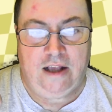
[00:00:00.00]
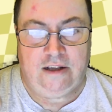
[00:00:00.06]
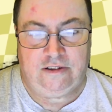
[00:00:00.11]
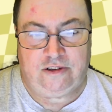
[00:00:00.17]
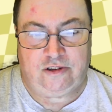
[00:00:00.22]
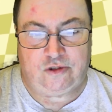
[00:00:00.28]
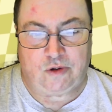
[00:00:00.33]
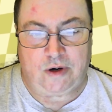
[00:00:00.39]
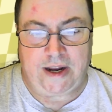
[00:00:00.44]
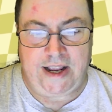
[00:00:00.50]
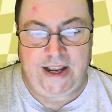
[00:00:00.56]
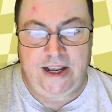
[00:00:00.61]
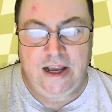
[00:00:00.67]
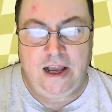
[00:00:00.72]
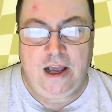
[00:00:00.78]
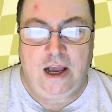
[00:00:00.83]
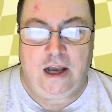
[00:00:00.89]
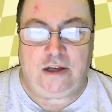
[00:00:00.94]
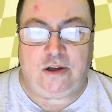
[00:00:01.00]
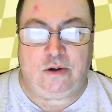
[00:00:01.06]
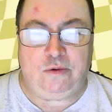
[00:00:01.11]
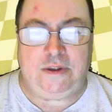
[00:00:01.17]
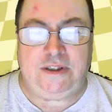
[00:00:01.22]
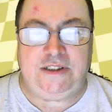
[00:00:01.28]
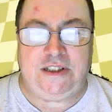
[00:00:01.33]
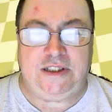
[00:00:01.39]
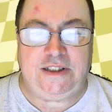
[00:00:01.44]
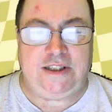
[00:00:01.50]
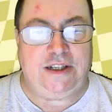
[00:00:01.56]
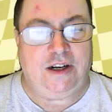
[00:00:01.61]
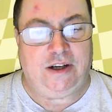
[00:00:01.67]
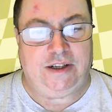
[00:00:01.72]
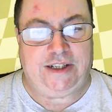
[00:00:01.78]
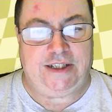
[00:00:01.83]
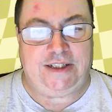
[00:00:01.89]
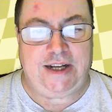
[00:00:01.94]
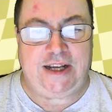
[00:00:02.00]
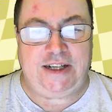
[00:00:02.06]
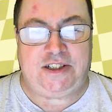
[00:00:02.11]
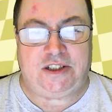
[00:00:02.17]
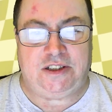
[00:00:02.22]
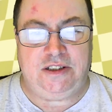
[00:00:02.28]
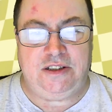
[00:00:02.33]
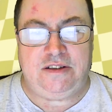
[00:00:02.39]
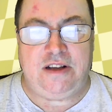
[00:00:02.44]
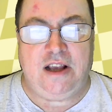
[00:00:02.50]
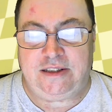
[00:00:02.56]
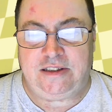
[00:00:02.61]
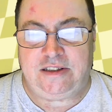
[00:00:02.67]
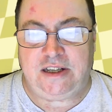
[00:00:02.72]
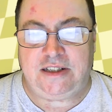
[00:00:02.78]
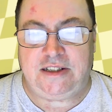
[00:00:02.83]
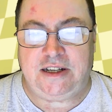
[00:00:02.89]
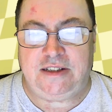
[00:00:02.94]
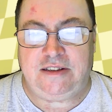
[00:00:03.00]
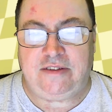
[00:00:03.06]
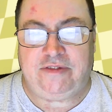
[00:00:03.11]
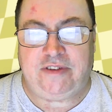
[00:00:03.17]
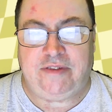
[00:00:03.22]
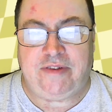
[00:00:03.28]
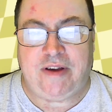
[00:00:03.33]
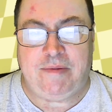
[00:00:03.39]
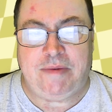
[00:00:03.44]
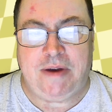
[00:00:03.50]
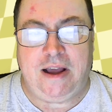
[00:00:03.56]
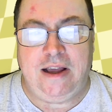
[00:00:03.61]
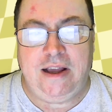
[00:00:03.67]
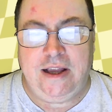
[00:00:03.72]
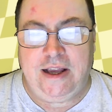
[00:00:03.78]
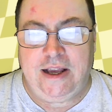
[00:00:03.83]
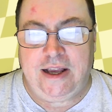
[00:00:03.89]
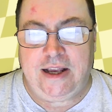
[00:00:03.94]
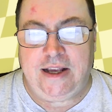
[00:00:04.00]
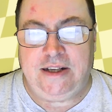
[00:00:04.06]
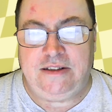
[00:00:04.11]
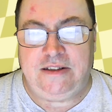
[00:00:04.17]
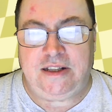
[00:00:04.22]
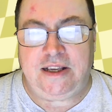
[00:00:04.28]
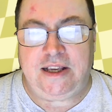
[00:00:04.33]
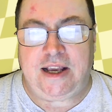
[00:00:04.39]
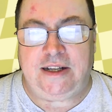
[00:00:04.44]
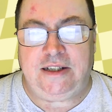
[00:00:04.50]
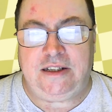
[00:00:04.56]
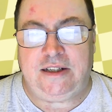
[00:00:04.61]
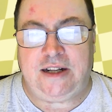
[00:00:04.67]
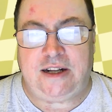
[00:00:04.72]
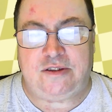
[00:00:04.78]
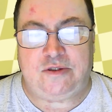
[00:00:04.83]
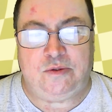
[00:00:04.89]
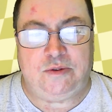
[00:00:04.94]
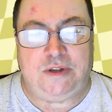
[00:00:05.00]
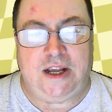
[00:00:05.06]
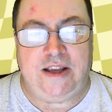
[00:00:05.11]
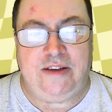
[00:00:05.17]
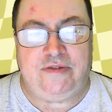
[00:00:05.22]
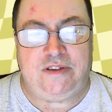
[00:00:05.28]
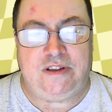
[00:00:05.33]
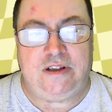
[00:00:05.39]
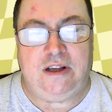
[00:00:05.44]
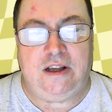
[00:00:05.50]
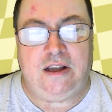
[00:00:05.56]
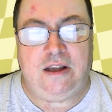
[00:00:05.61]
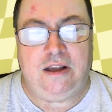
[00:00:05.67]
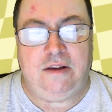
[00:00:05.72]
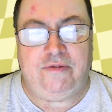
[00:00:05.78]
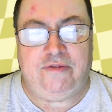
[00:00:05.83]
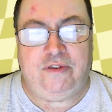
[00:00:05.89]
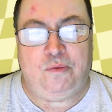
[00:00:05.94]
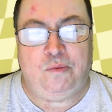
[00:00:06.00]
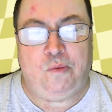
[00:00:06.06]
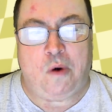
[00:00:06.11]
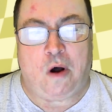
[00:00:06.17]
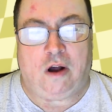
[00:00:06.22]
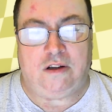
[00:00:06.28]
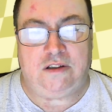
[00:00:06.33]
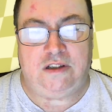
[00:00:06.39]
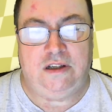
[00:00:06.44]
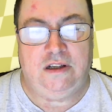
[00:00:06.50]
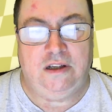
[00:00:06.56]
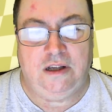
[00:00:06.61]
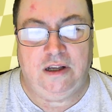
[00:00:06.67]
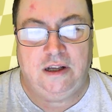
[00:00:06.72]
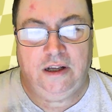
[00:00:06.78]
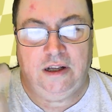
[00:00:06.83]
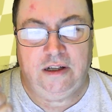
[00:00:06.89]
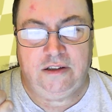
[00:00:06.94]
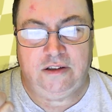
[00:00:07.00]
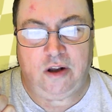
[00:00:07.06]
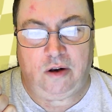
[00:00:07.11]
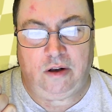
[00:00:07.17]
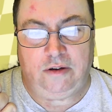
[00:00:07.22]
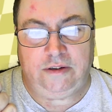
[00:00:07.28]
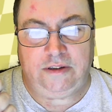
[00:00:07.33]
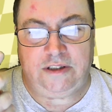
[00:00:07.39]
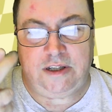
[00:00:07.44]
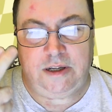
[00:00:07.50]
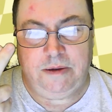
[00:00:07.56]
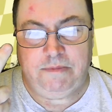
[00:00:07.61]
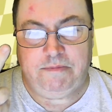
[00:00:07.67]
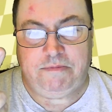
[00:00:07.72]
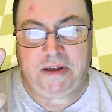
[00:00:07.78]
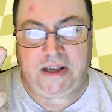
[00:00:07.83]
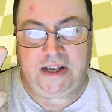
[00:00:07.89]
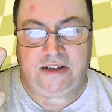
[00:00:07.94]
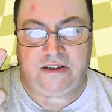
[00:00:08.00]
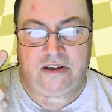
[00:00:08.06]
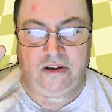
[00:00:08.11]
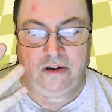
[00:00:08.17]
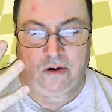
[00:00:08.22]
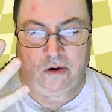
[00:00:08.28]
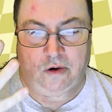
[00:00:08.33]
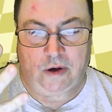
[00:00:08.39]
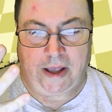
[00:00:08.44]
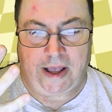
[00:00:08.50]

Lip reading: 3. According to the United Nations, the 16th of November is the International Day for what? Tolerance, peace, or